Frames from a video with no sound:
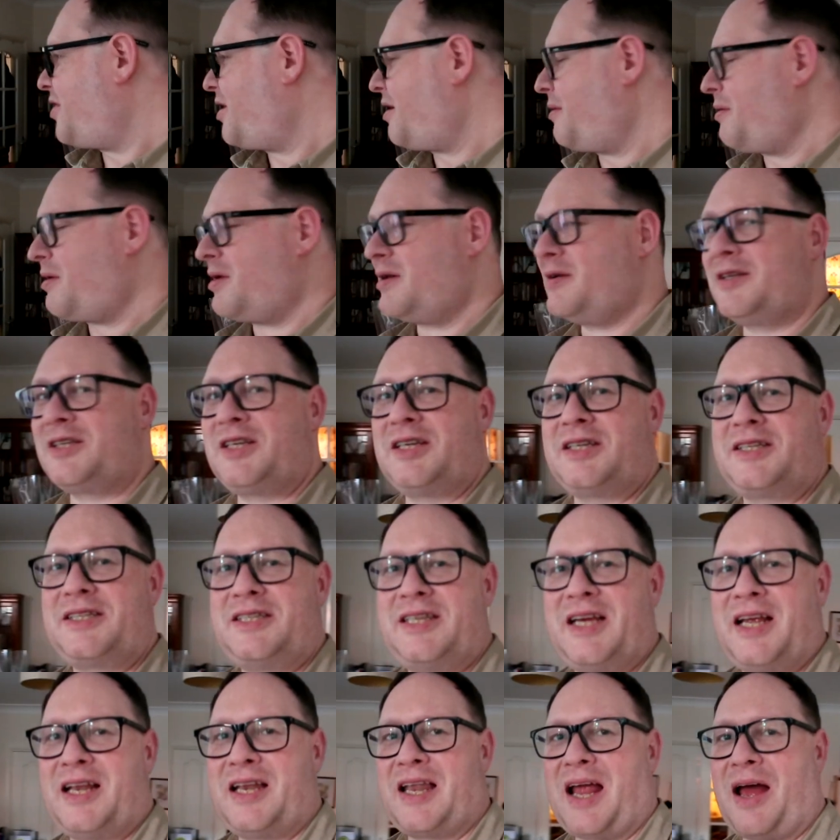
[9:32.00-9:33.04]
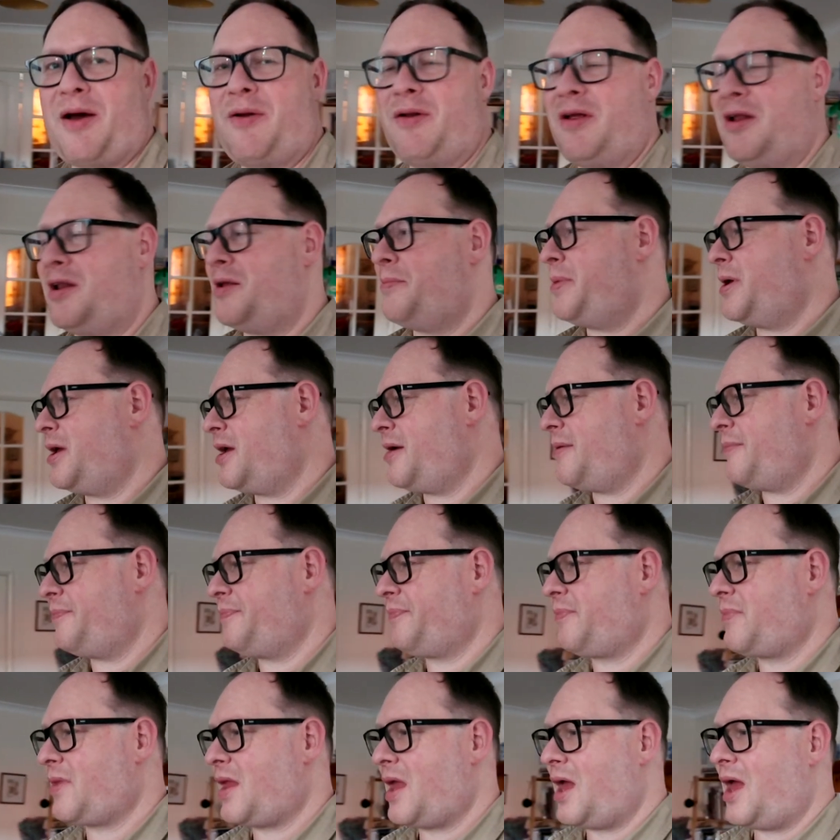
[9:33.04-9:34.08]
think I'm gonna just sit down in a bit
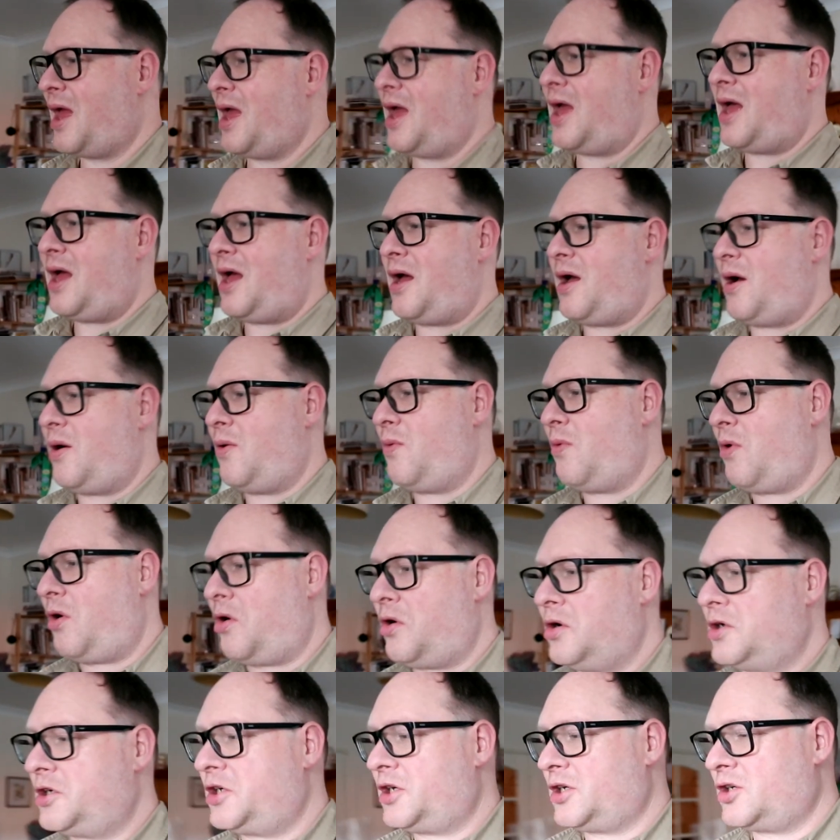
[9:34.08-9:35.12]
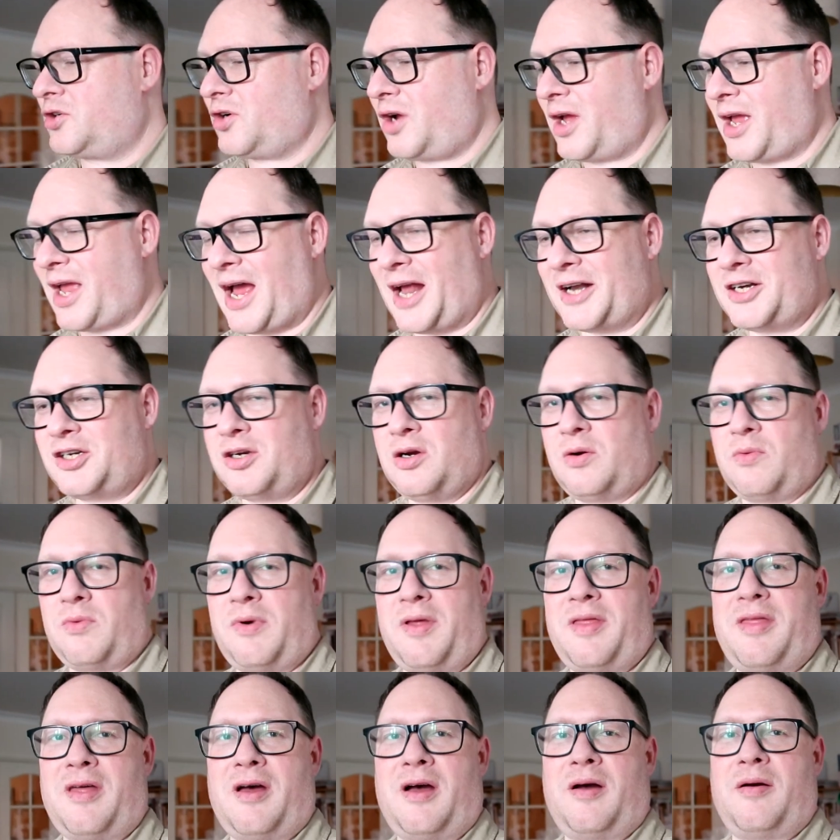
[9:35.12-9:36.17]
and watch, try and catch up
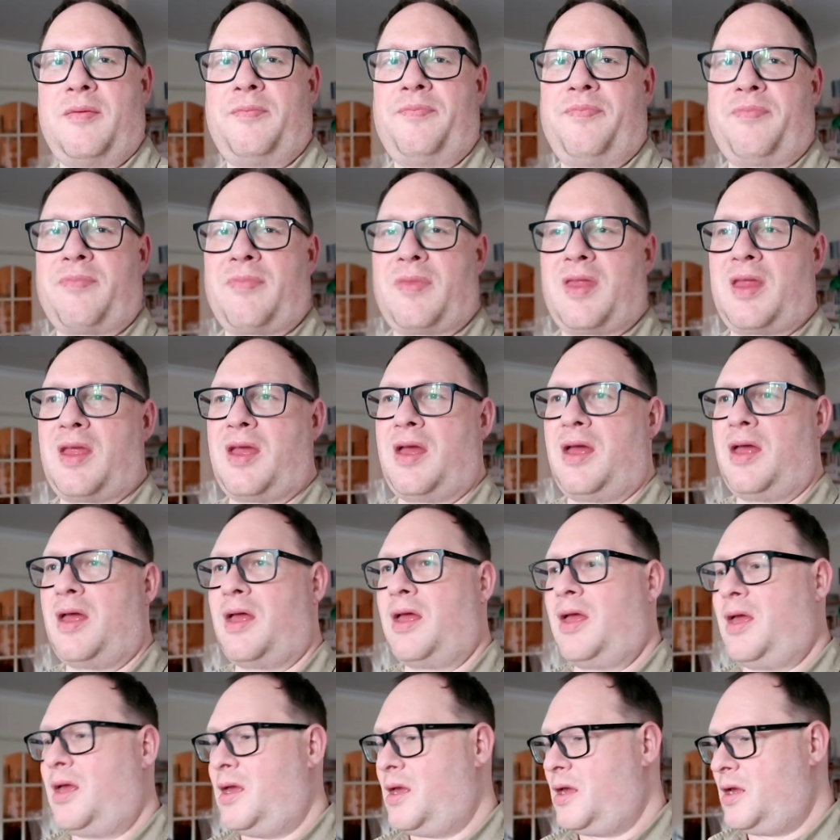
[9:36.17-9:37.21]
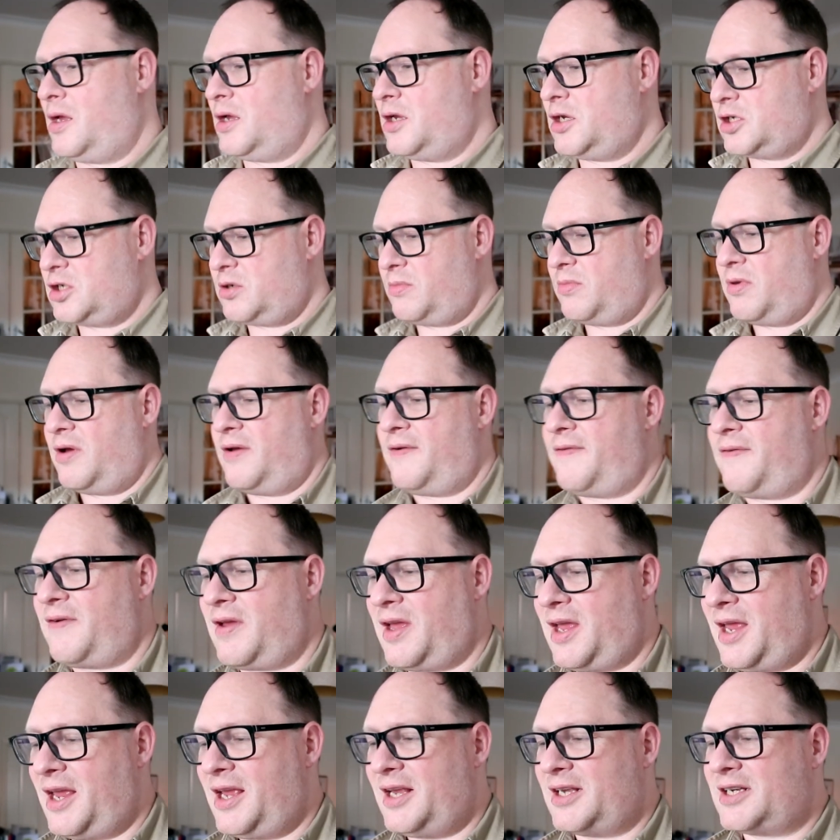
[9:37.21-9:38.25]
with some of
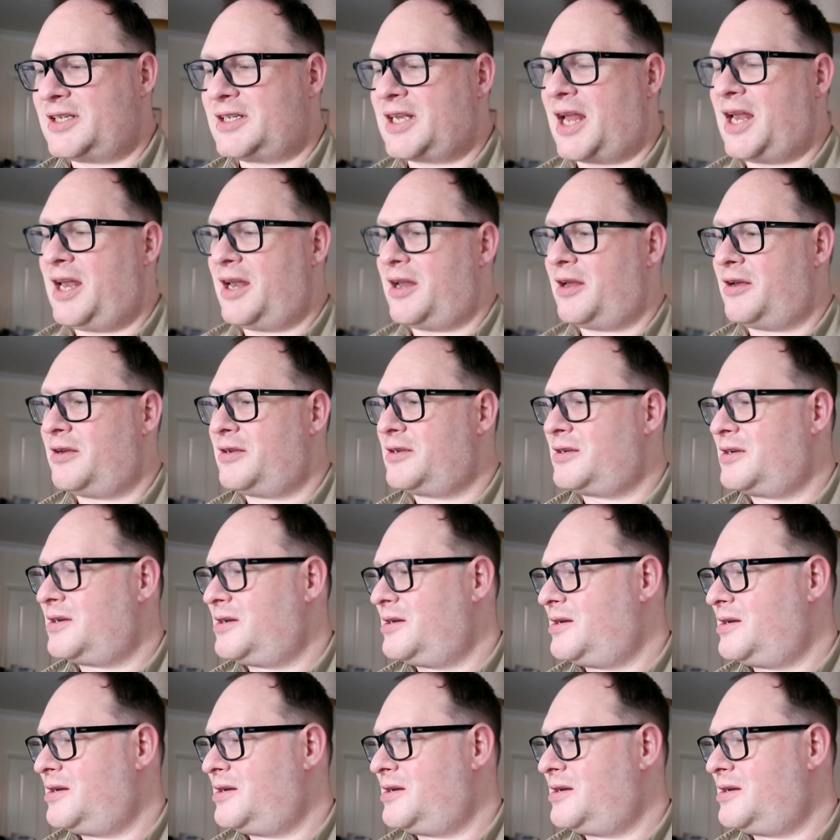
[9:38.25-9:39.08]
EastEnders.